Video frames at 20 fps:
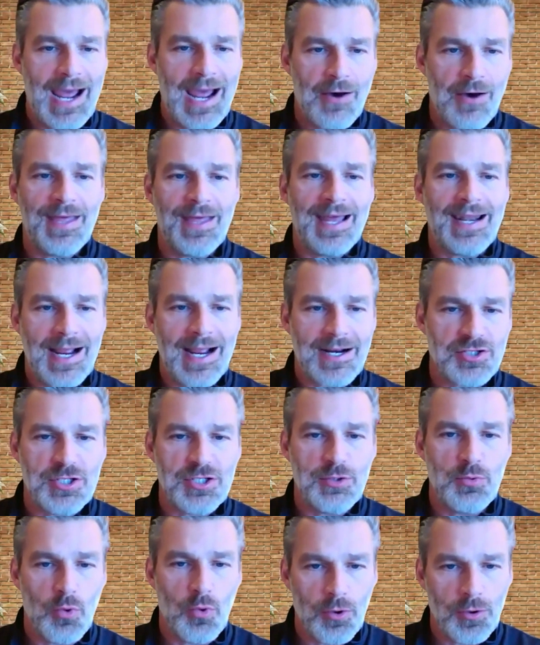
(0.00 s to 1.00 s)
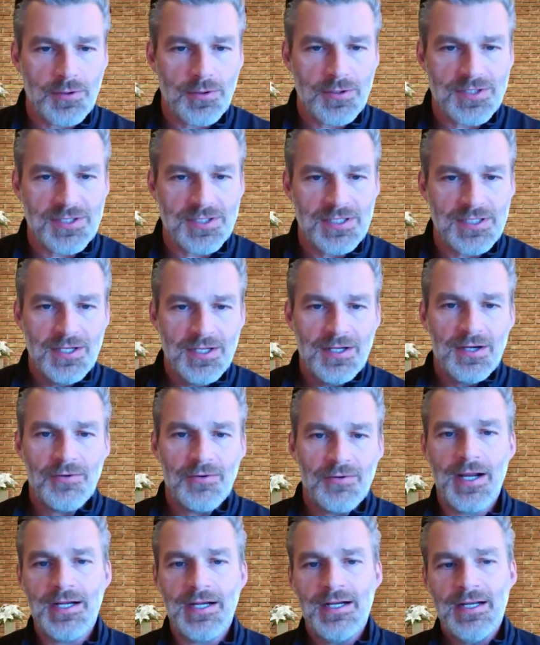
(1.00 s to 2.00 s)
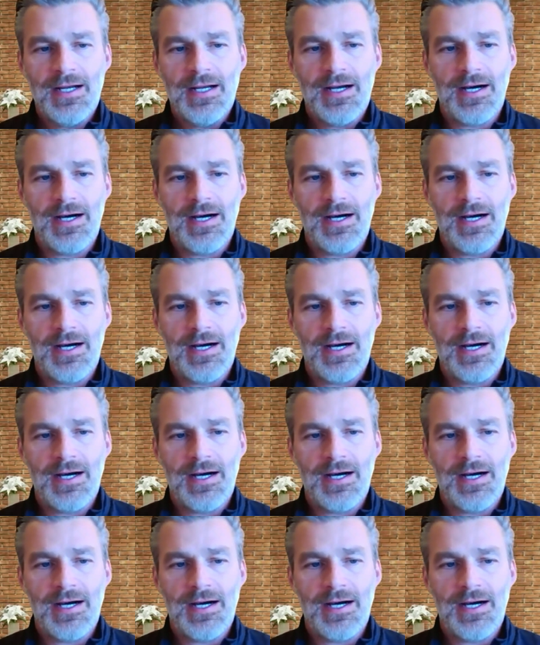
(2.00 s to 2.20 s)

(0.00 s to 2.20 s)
how that actually works, right?